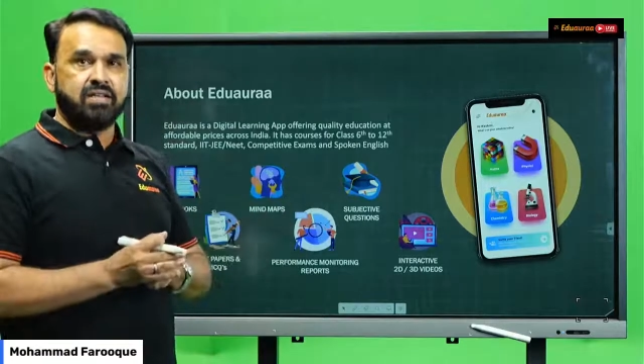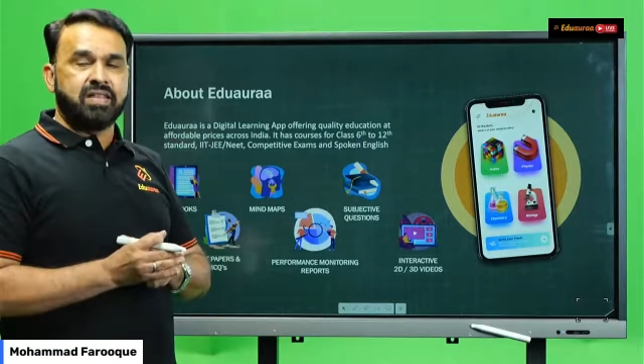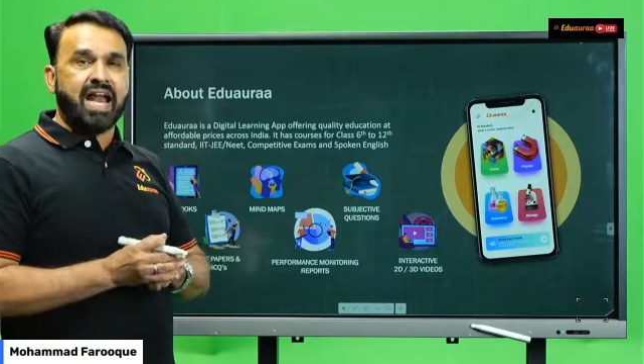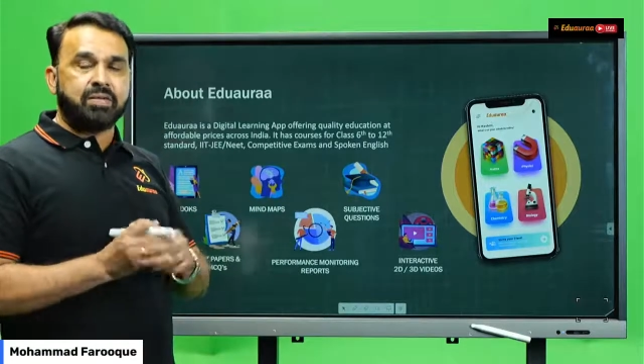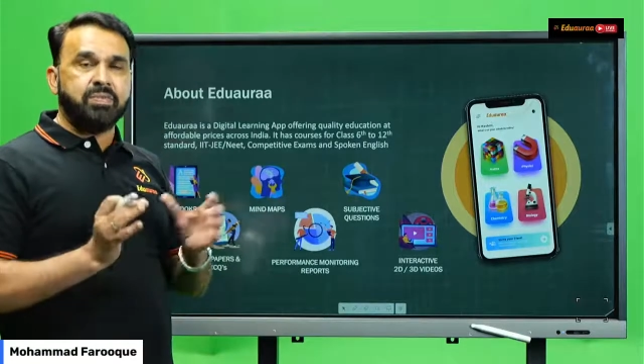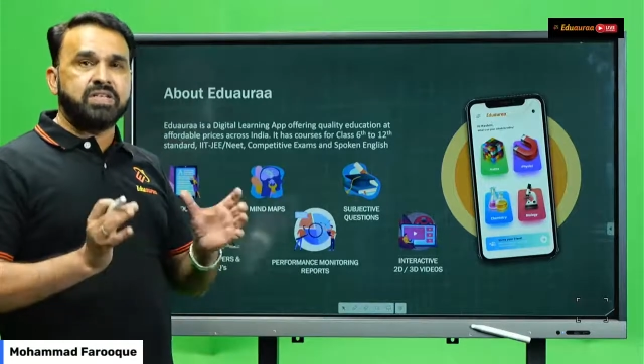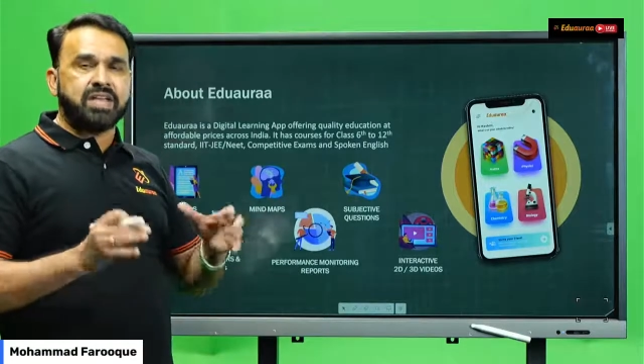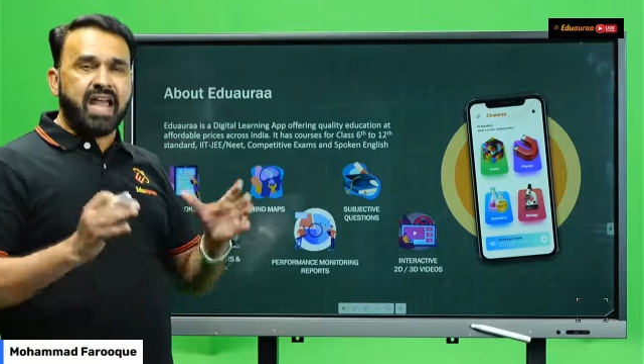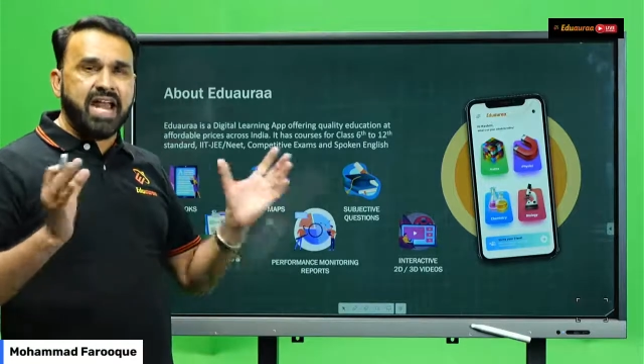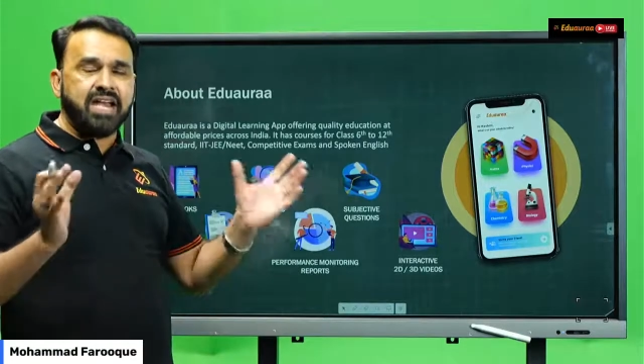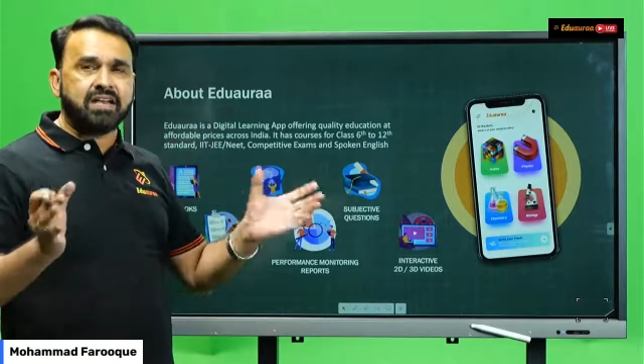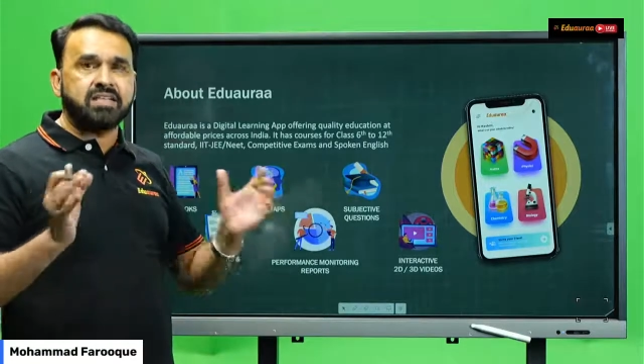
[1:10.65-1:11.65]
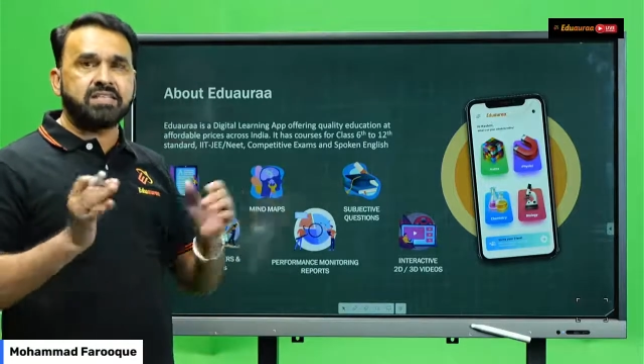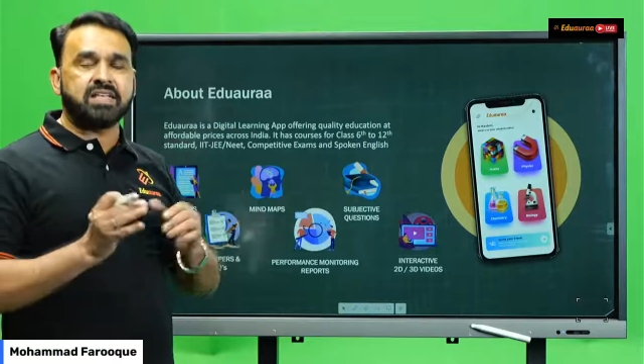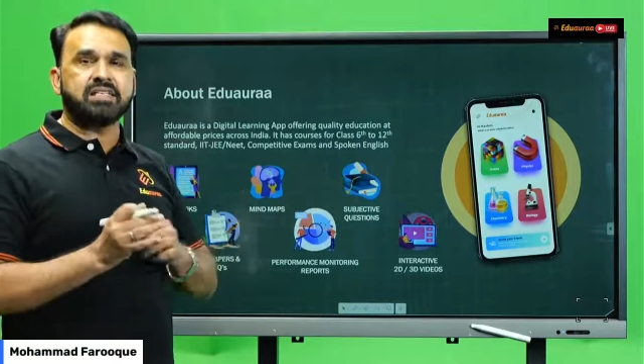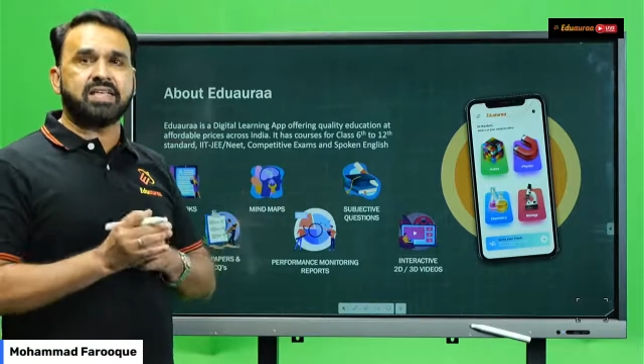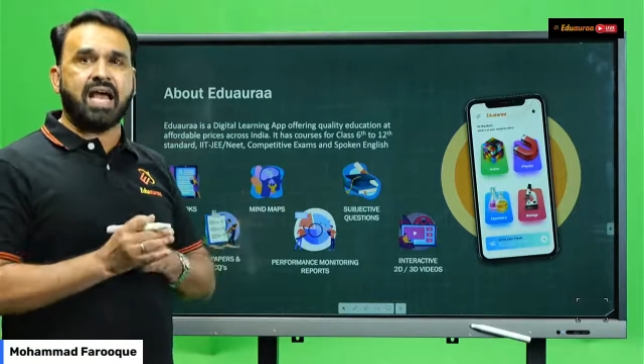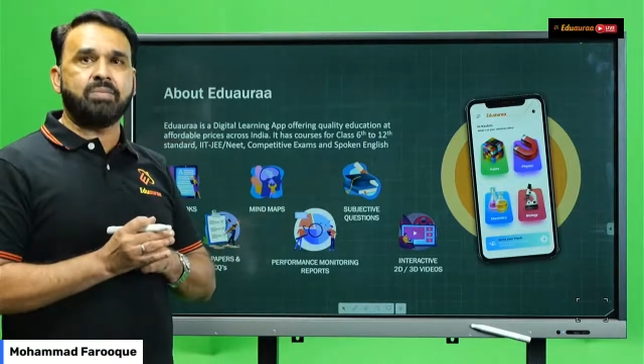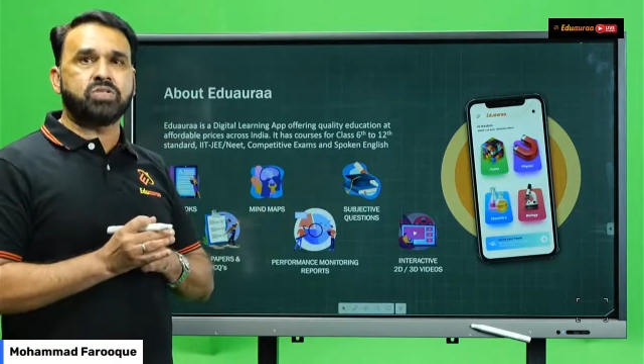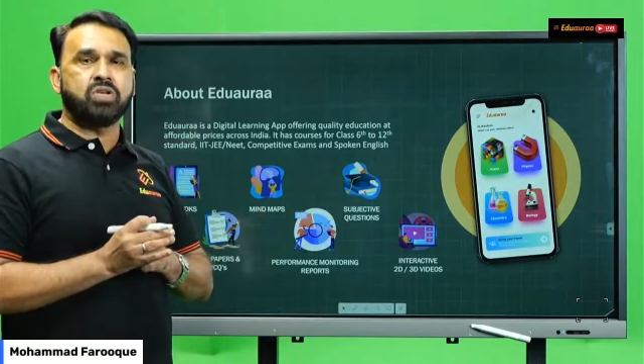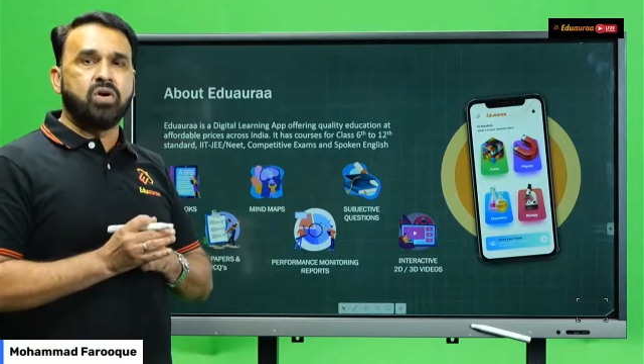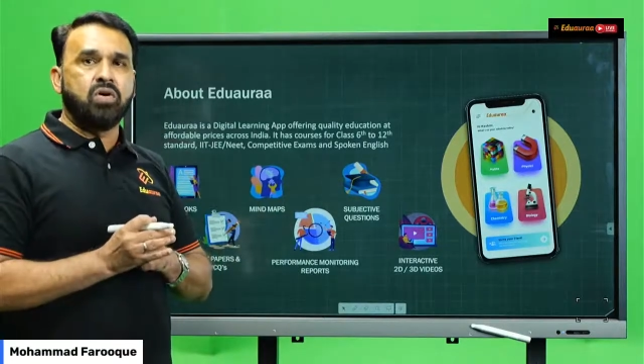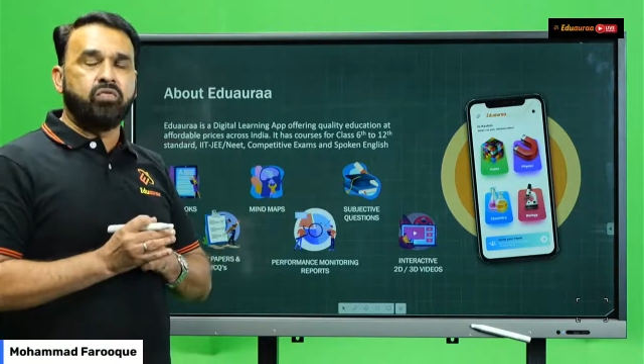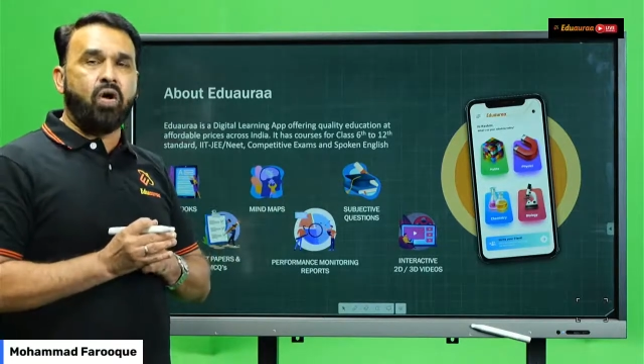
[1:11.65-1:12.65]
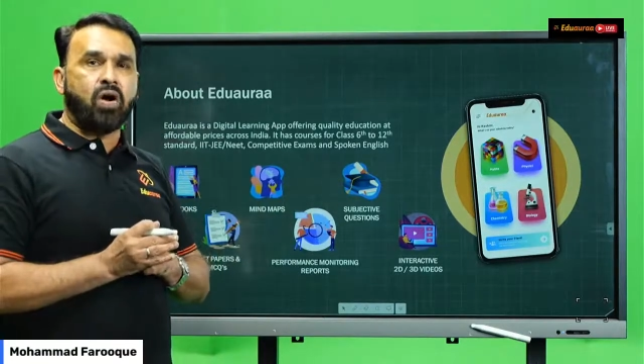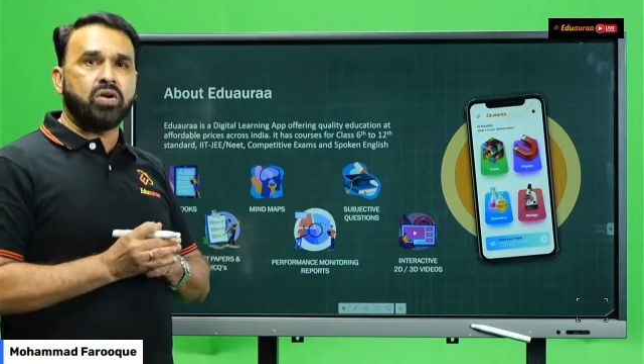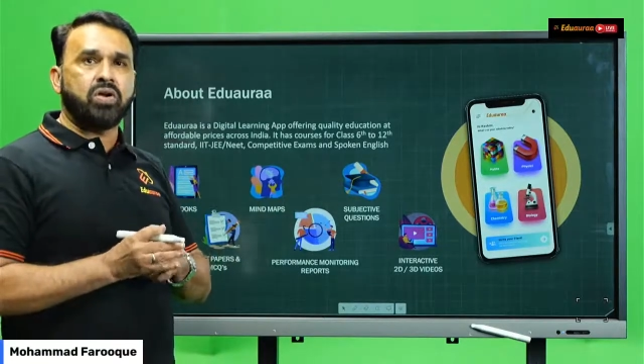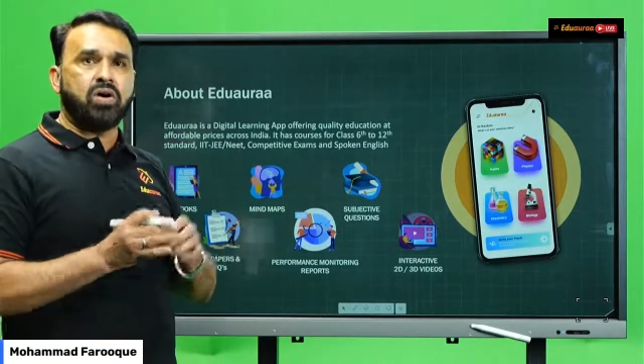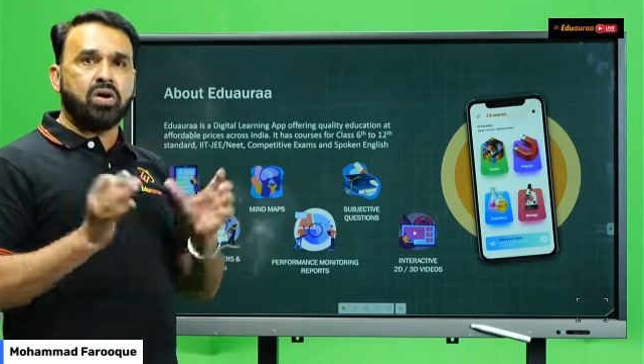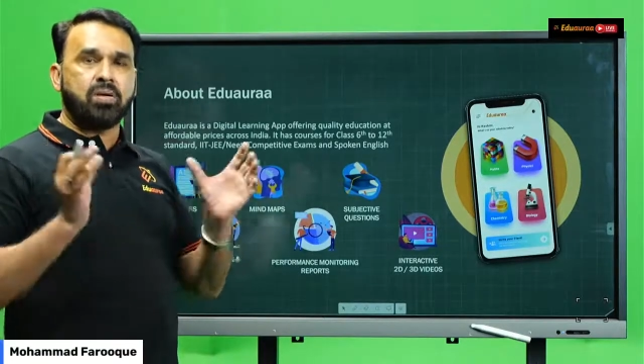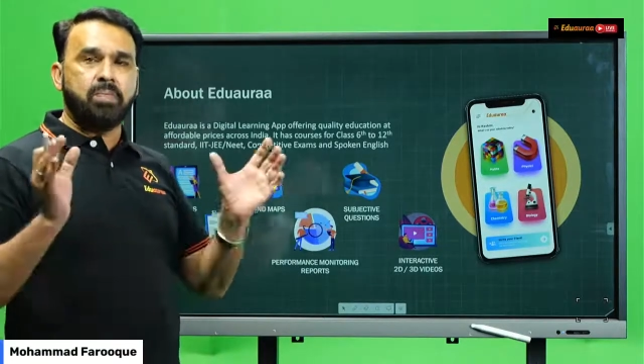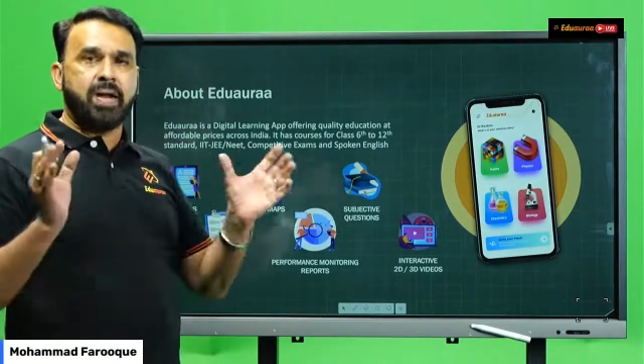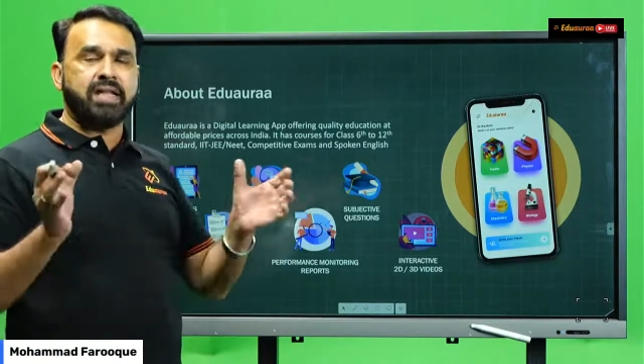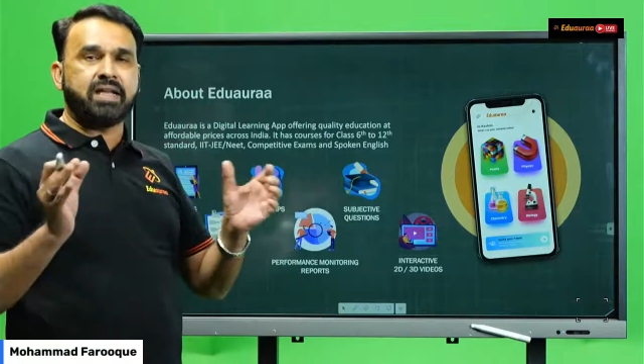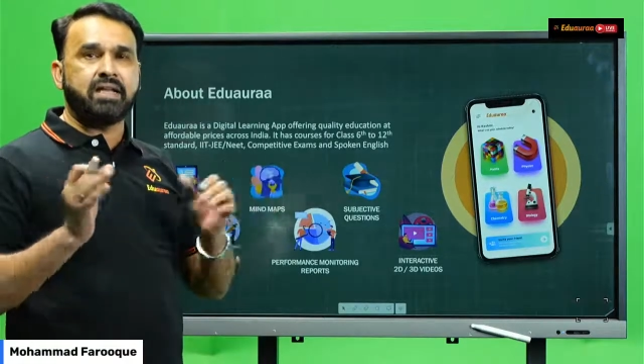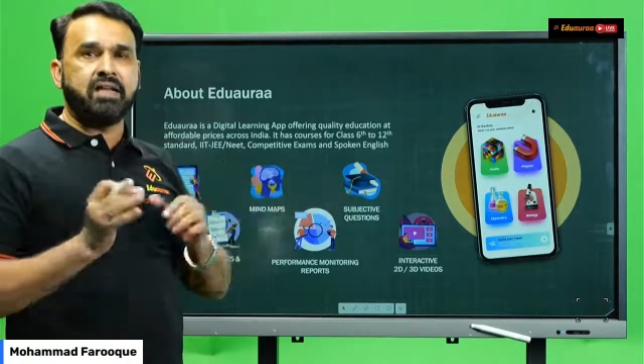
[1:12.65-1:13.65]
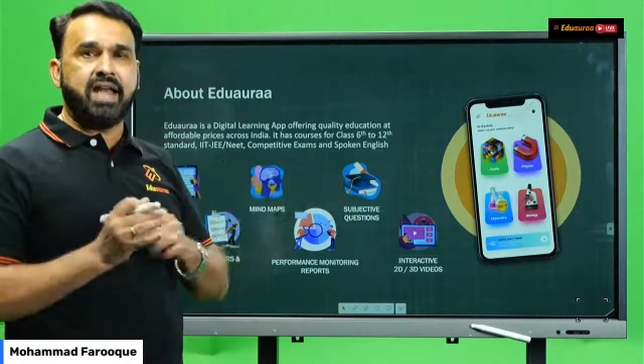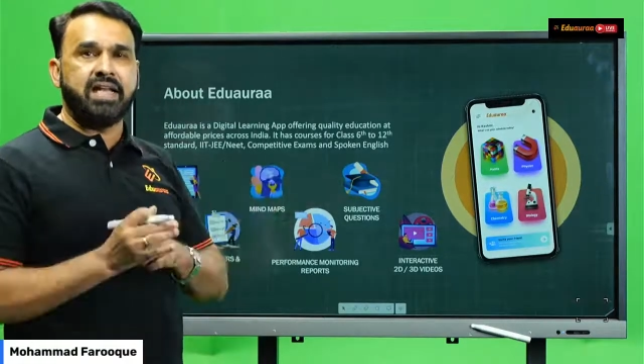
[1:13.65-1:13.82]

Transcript: That means entrance exams for your medical